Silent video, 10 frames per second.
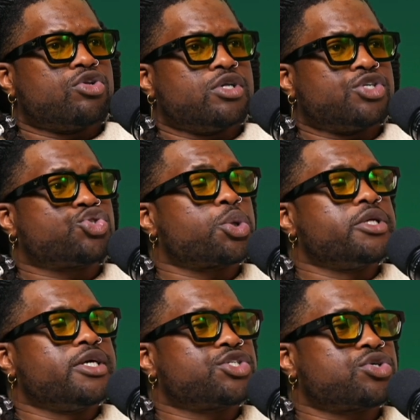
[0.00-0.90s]
the
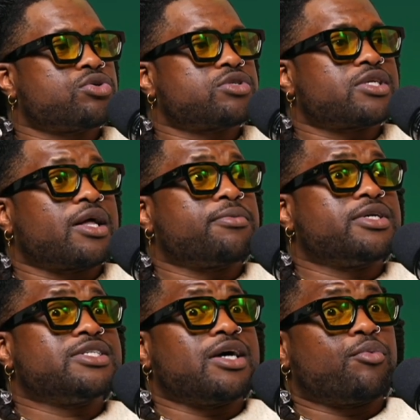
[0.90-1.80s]
traditional
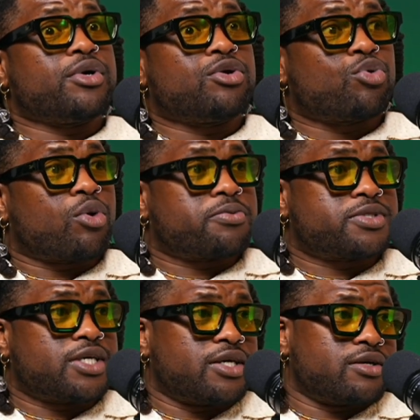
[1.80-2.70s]
celebrities that we grew up
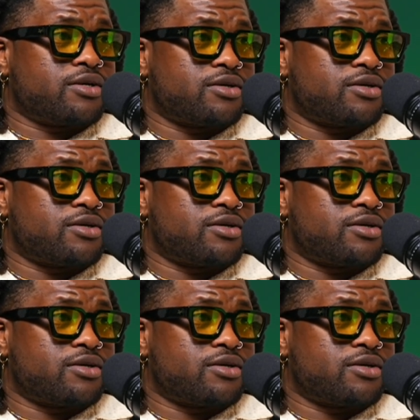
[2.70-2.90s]
seeing?